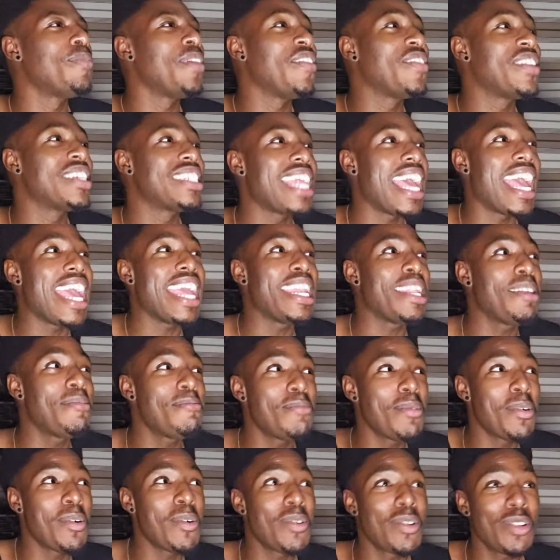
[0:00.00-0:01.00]
if there's any
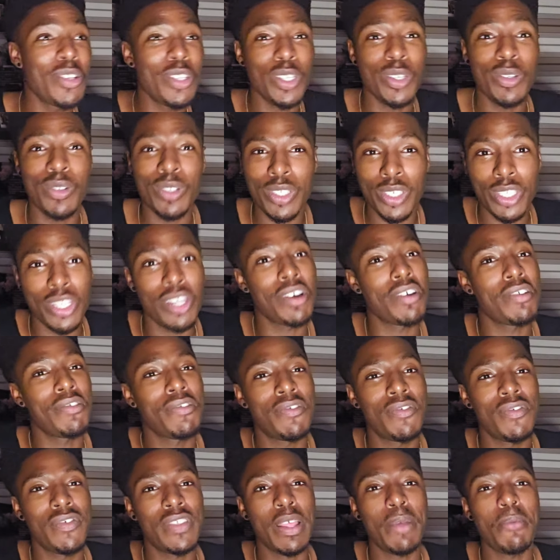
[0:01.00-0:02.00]
more new
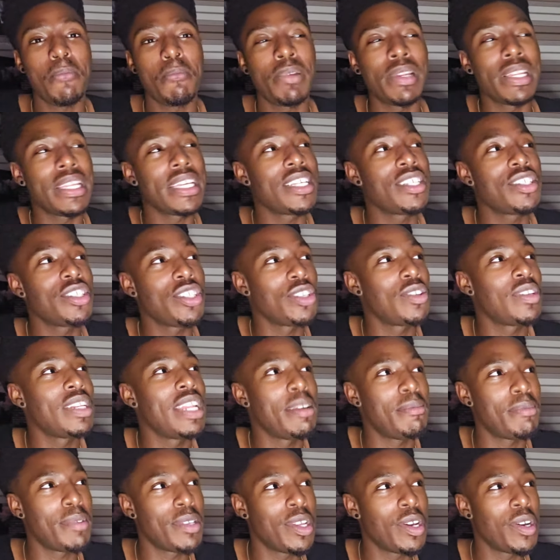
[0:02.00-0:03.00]
stuff, then please do
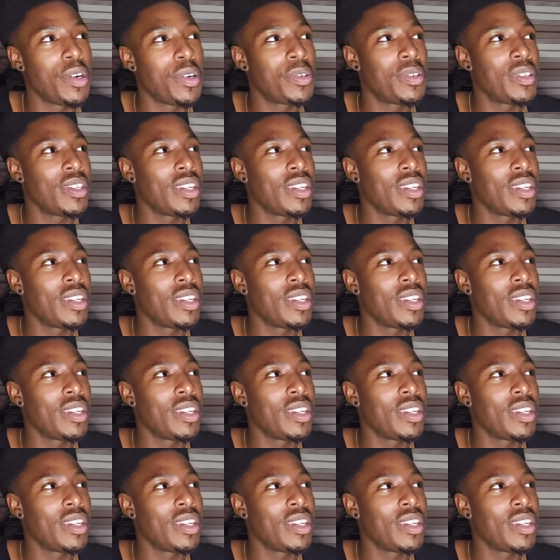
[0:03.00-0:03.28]
let me know.